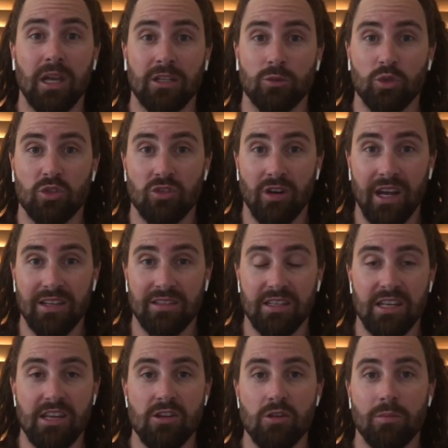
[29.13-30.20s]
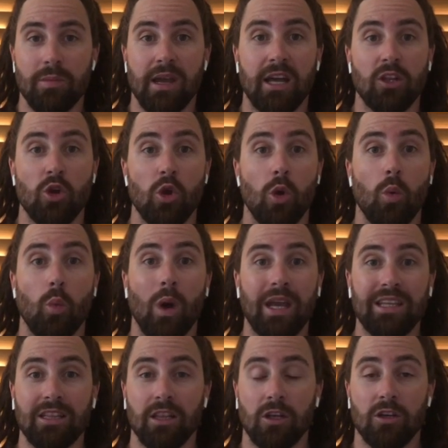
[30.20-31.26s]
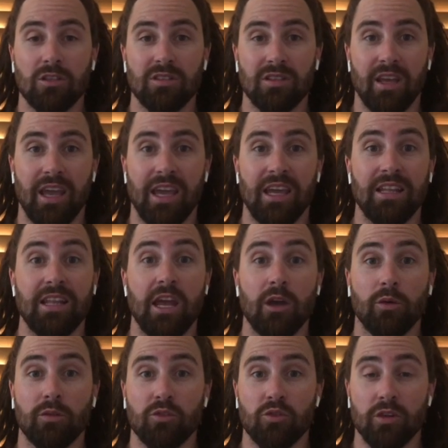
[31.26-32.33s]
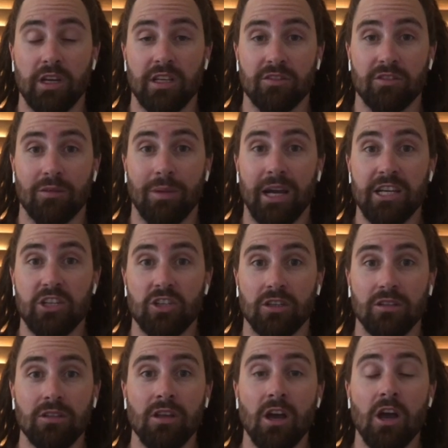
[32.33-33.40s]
and it was great to hear about her weight loss and health transformation